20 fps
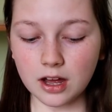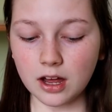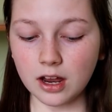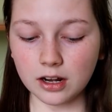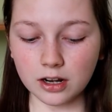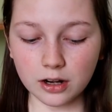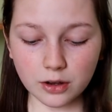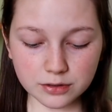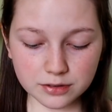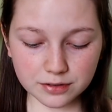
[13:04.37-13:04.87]

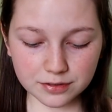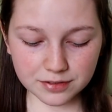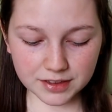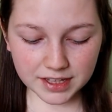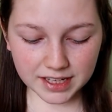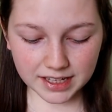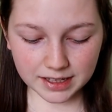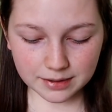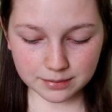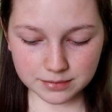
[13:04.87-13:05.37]
a load of
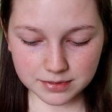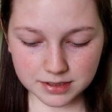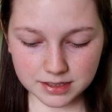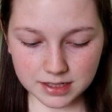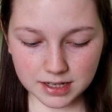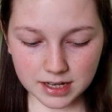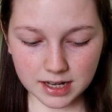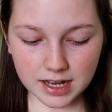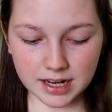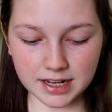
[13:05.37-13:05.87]
themes.
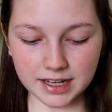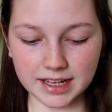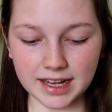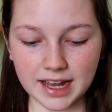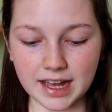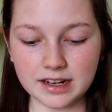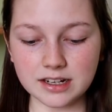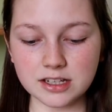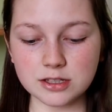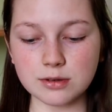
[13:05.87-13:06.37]
And
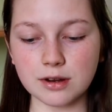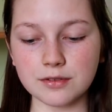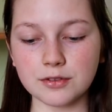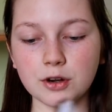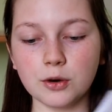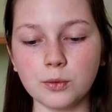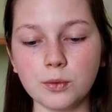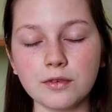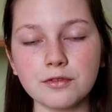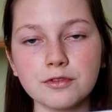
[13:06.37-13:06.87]
again, so I've
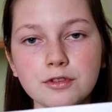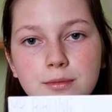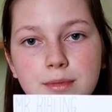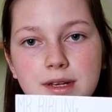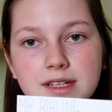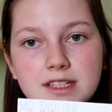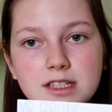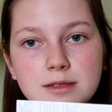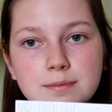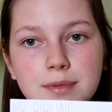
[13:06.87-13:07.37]
got one for
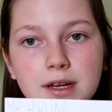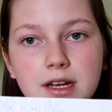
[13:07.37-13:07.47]
Mrs.